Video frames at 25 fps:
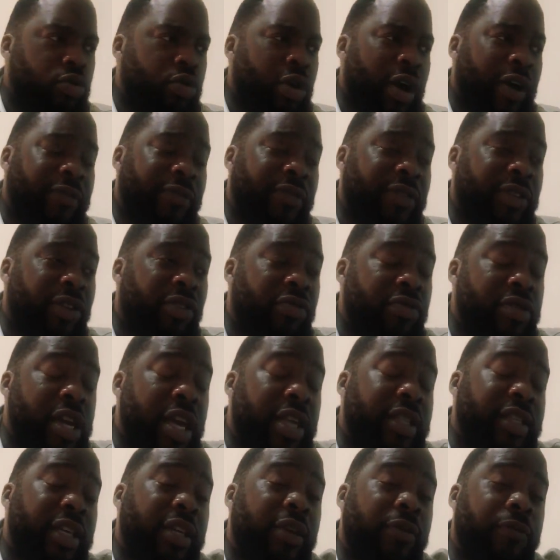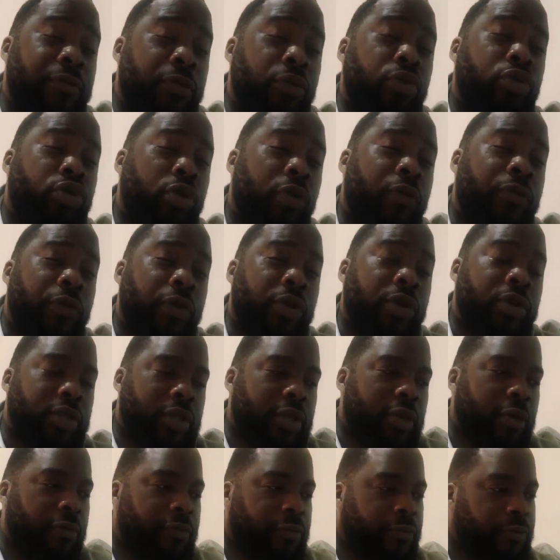you have created a future for
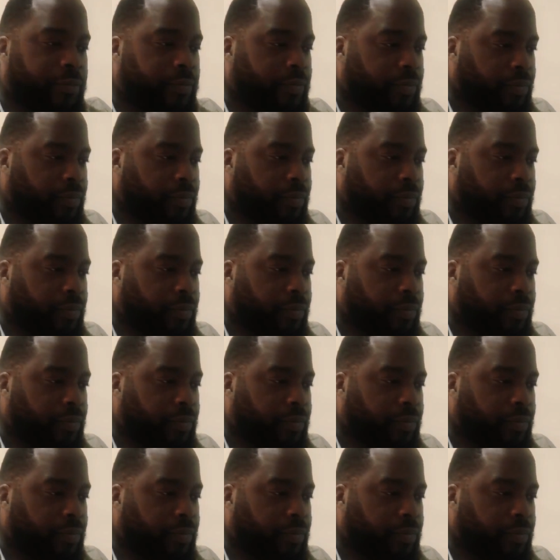yourself.